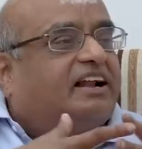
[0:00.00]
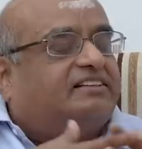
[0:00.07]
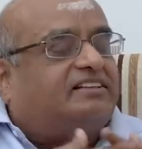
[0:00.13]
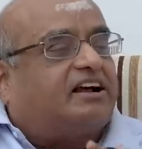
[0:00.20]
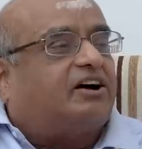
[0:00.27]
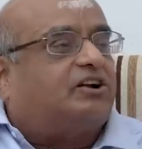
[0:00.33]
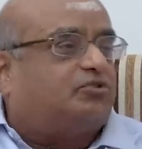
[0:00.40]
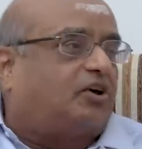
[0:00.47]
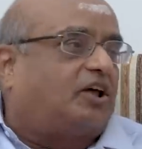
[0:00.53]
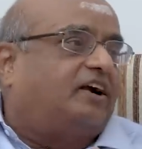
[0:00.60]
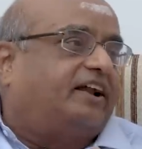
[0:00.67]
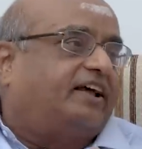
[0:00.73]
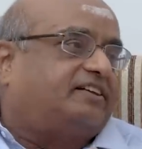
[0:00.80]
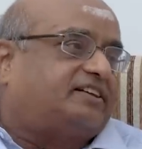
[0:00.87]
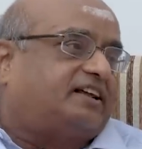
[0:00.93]
It's a
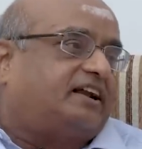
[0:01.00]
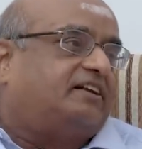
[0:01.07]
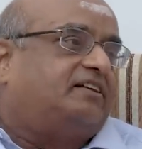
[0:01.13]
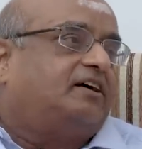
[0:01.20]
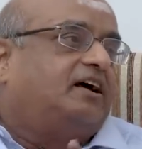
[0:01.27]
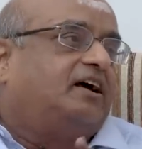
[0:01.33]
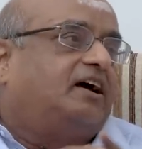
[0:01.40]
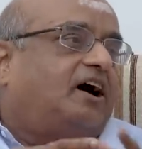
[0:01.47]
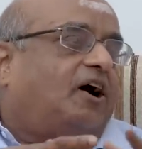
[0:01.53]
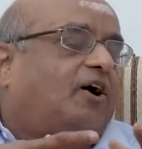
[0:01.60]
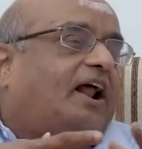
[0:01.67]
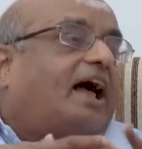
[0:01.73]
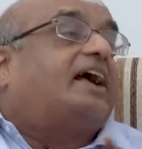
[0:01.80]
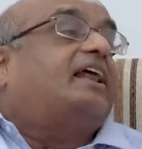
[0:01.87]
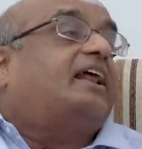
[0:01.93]
consolidation.
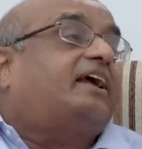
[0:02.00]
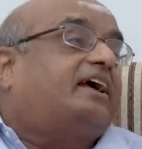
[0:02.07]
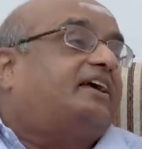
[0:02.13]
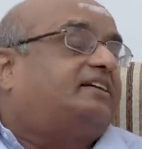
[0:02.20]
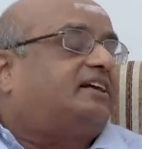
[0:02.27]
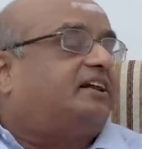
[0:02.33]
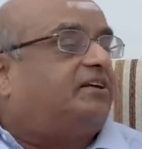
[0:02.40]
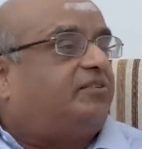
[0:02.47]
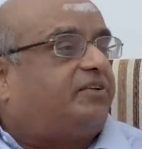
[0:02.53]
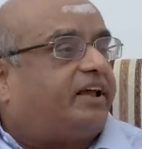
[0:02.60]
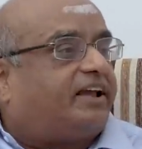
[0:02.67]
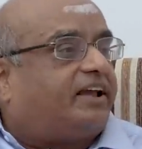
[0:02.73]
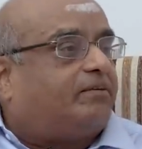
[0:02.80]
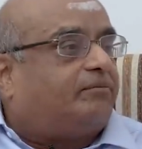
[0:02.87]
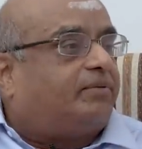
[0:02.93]
Our aggregation is
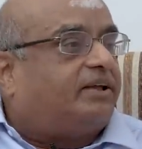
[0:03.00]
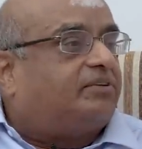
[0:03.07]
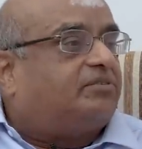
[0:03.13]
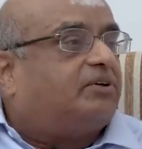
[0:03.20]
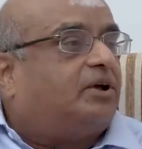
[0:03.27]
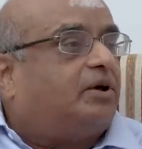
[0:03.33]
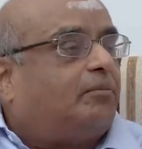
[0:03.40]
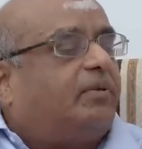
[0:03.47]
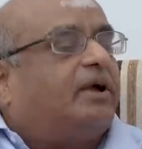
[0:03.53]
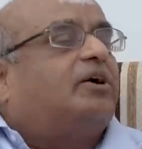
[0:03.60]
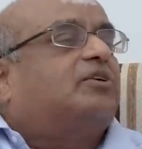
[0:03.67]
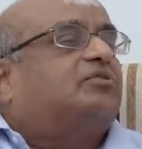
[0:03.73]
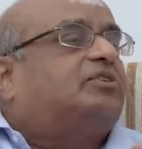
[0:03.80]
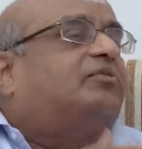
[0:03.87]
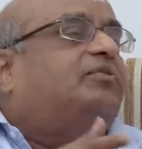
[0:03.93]
taking place
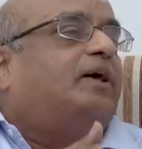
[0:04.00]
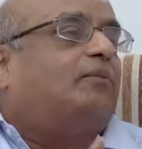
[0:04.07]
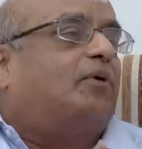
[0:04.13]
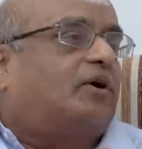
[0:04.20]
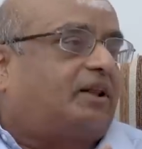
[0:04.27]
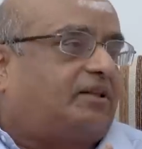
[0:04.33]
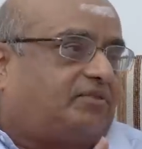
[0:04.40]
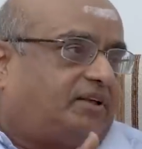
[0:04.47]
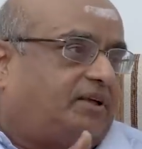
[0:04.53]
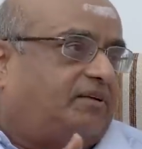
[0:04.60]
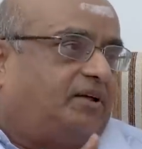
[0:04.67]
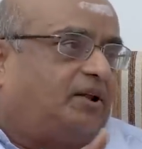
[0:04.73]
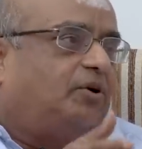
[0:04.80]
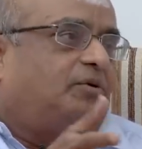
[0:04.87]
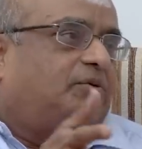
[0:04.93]
because of democracy.
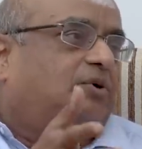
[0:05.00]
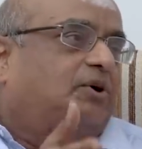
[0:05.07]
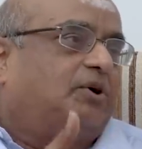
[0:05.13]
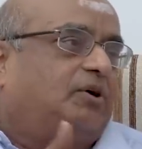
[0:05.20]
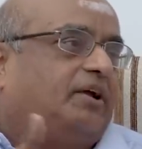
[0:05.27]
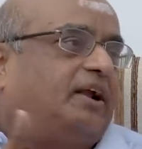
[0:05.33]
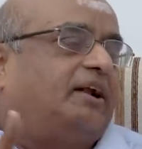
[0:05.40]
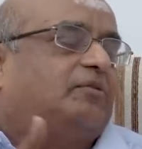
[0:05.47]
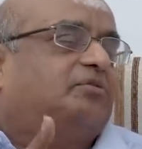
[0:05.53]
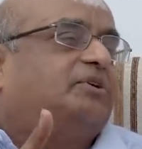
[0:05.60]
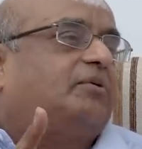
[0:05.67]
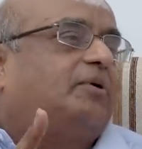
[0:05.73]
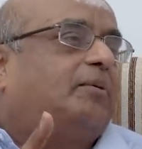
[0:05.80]
You know, in terms of